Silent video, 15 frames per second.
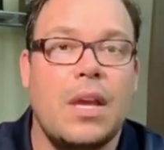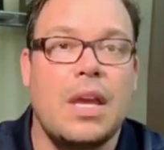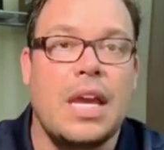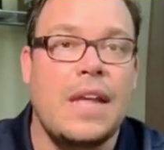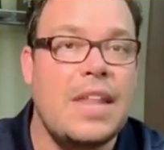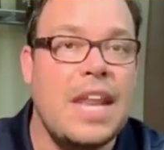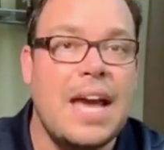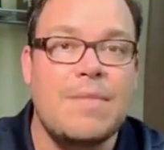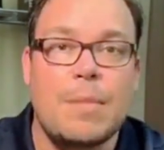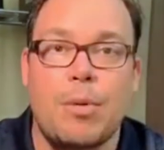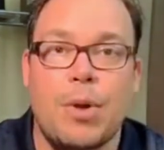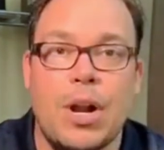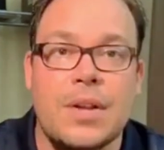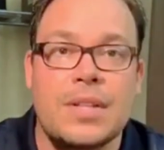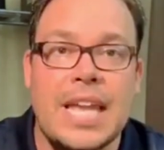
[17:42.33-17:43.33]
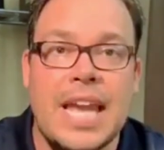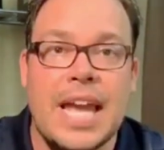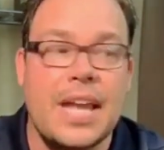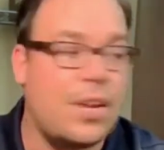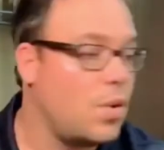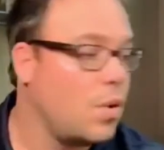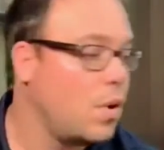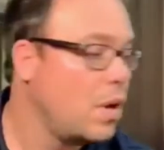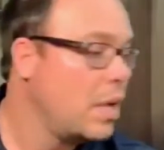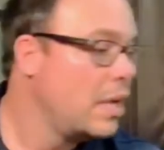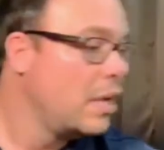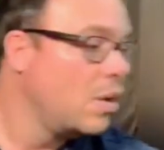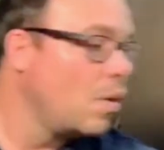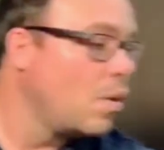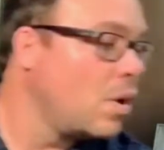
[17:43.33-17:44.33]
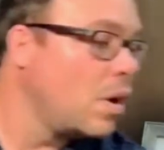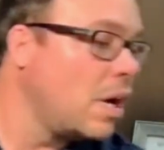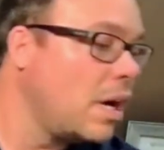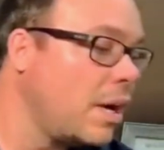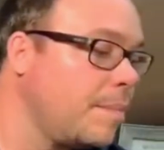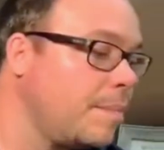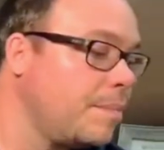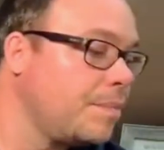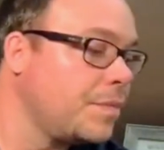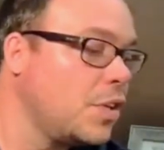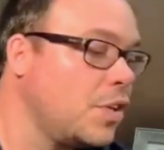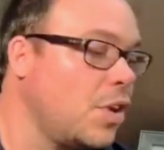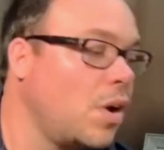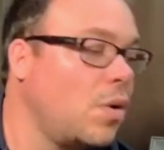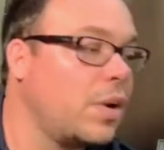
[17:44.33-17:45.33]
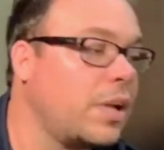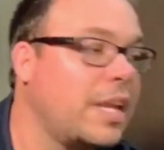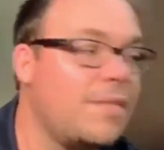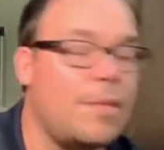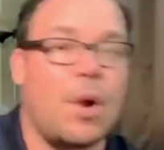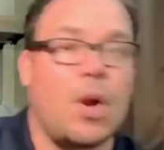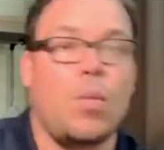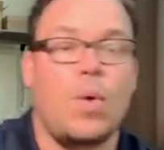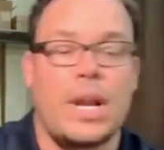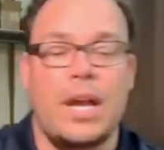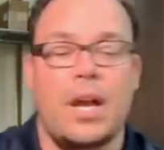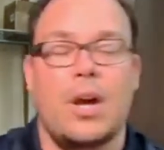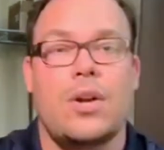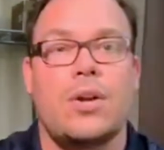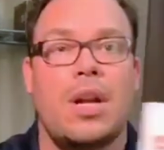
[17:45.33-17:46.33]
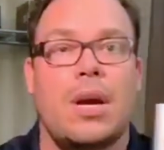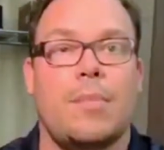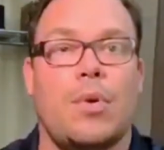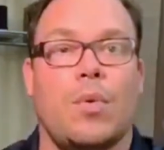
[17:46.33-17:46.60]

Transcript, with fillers: And then have a prayer at the end or or um, you know, or give them our 1-800 number.